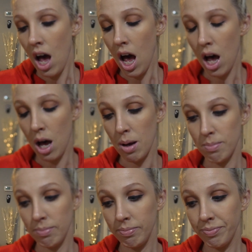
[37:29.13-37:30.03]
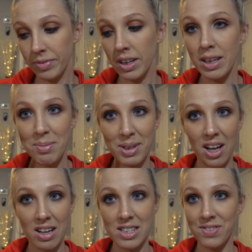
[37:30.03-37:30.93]
The lip
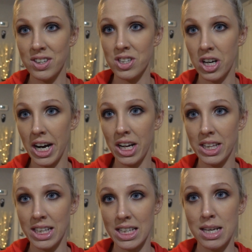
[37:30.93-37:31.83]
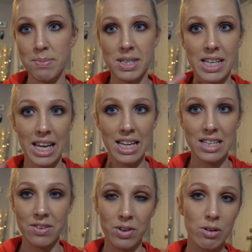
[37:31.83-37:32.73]
gloss feels great on the lips. It
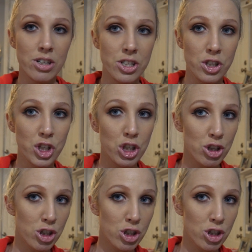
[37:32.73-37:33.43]
is, of course, when